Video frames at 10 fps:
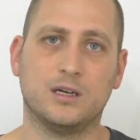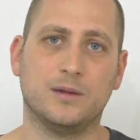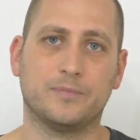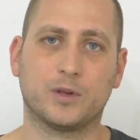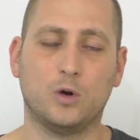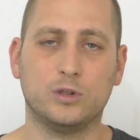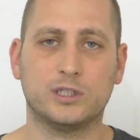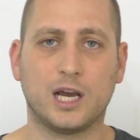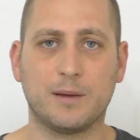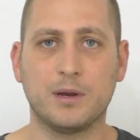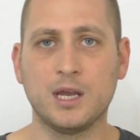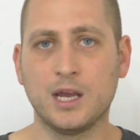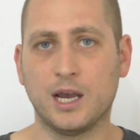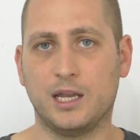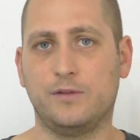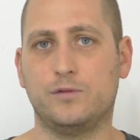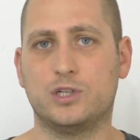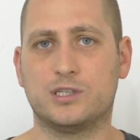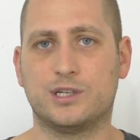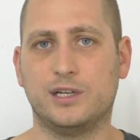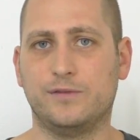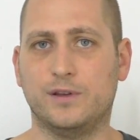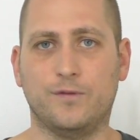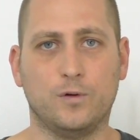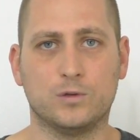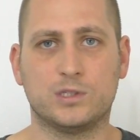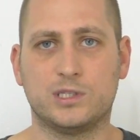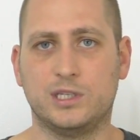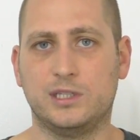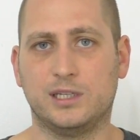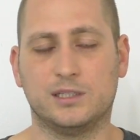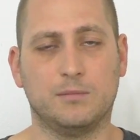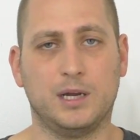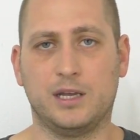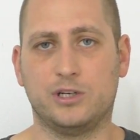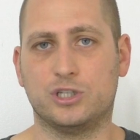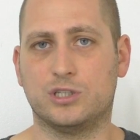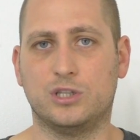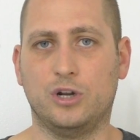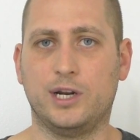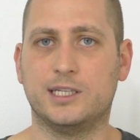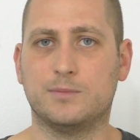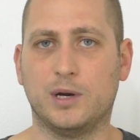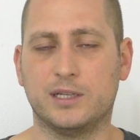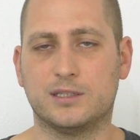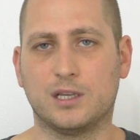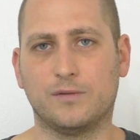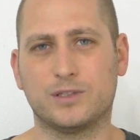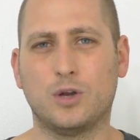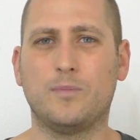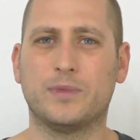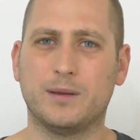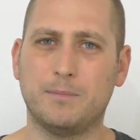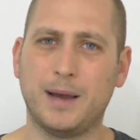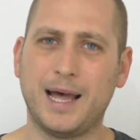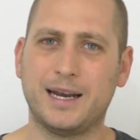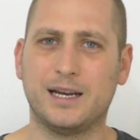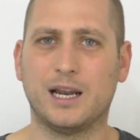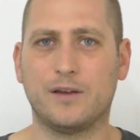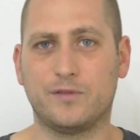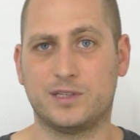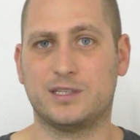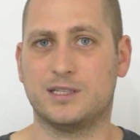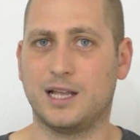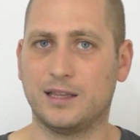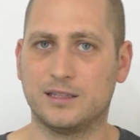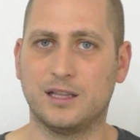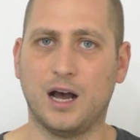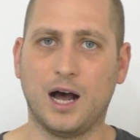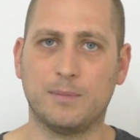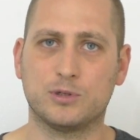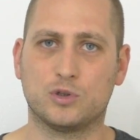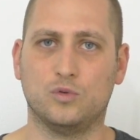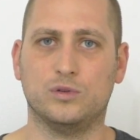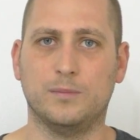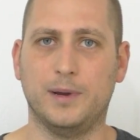on time, and if you just leave the phone sitting, the battery just drains by itself. So the battery life, it's not the absolute